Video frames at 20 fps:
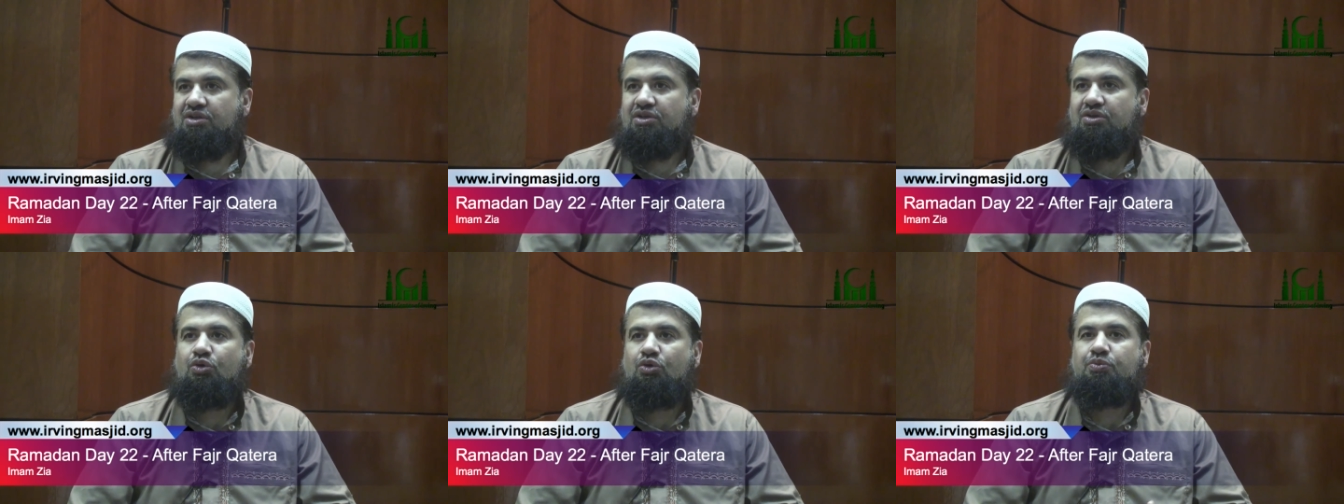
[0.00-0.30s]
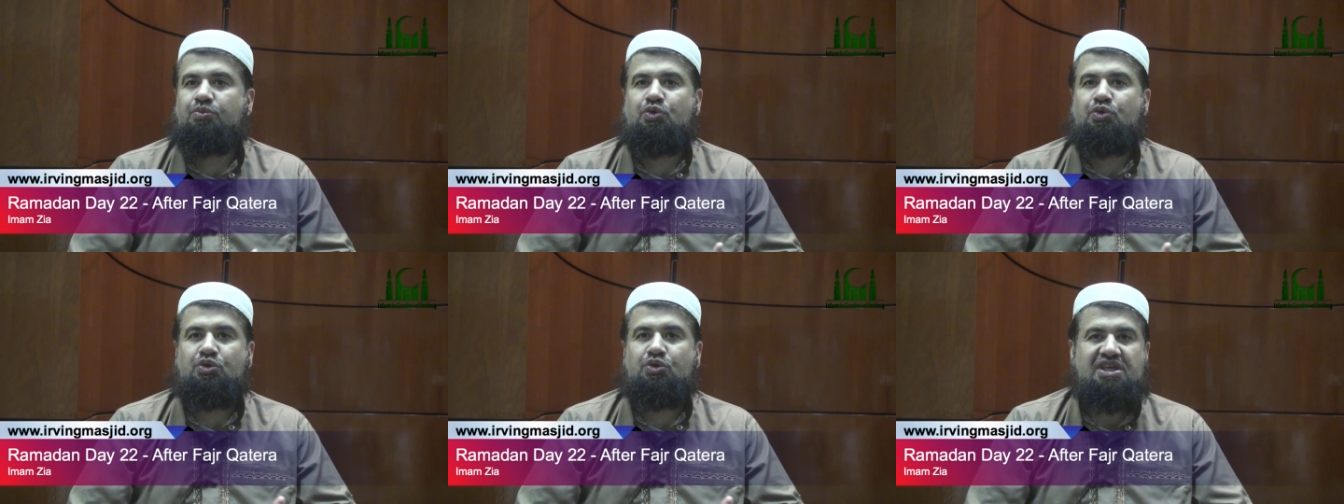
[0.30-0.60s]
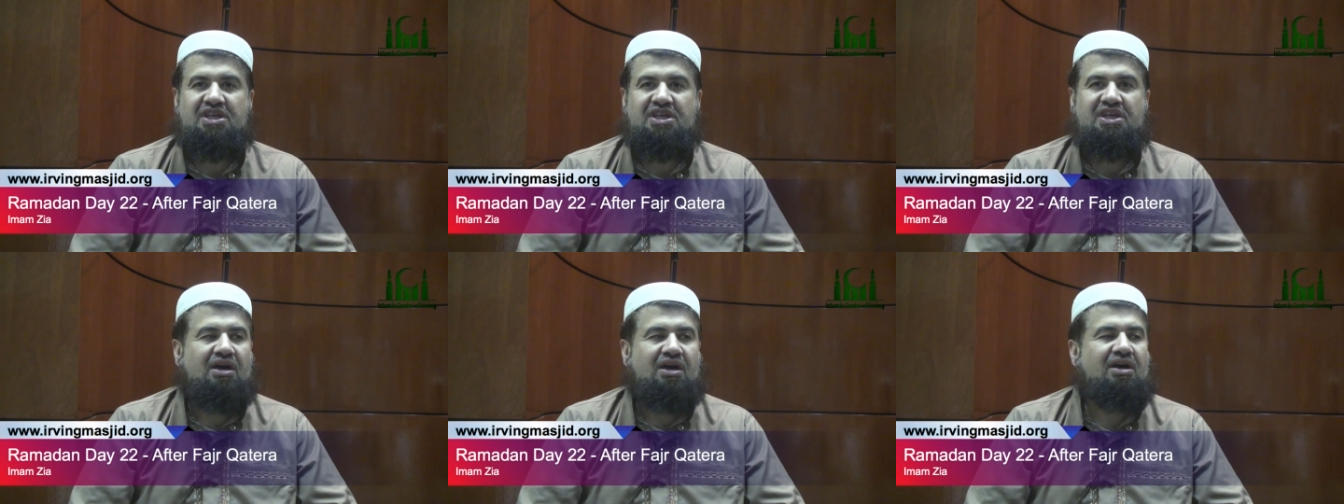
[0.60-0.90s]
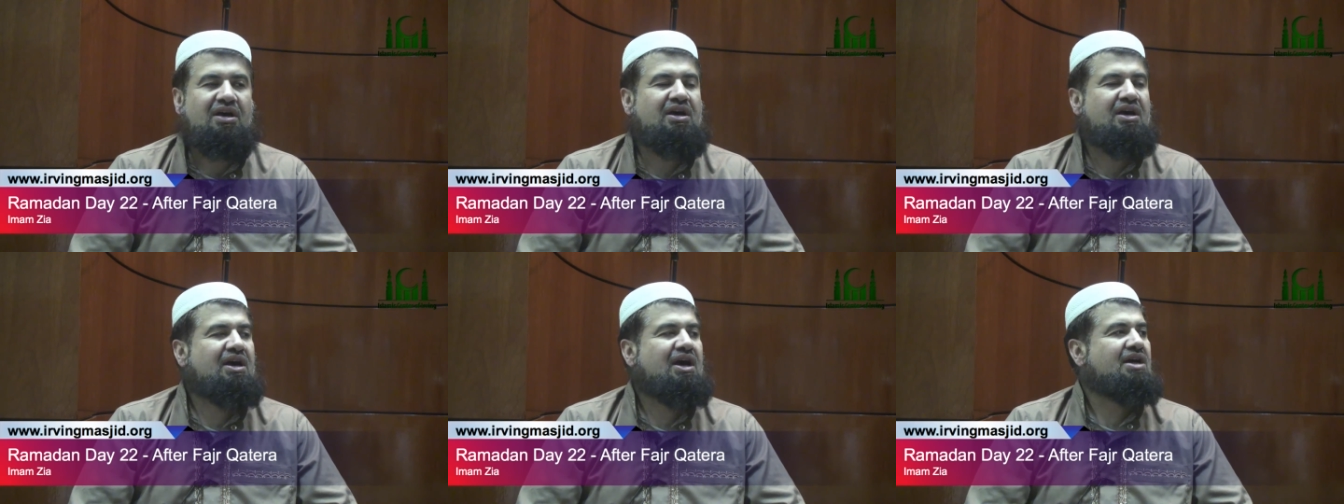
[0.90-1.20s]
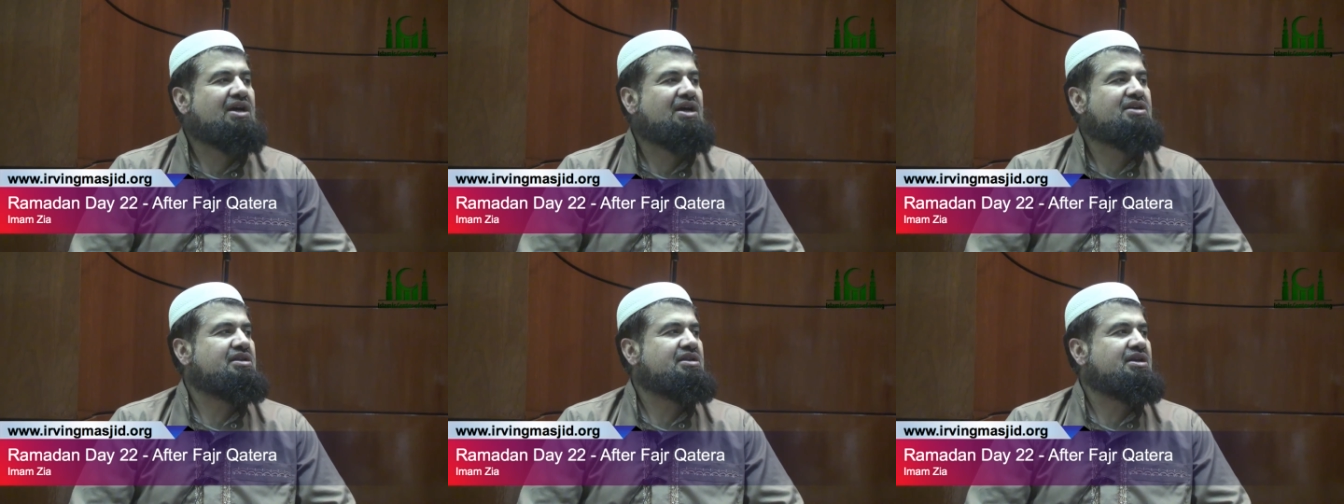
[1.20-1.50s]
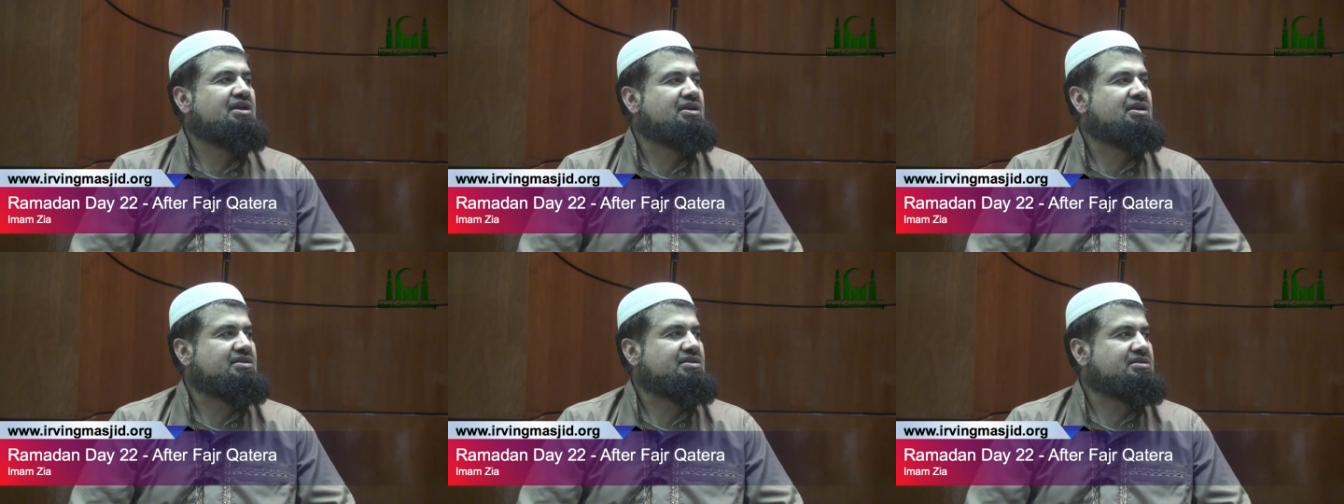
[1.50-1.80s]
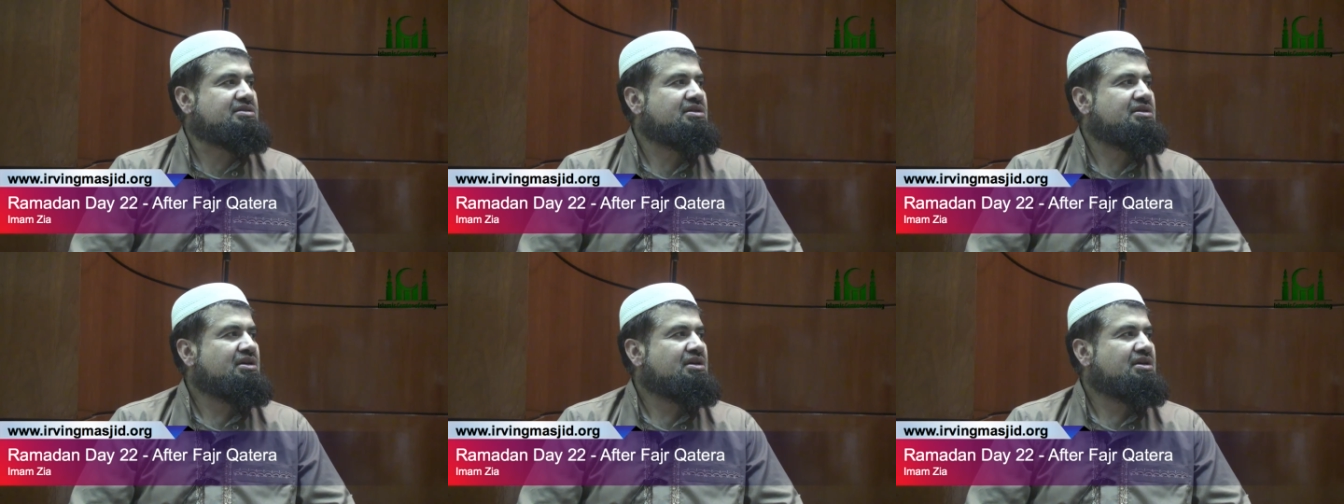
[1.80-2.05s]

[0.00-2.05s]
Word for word: ubudiyah actually is.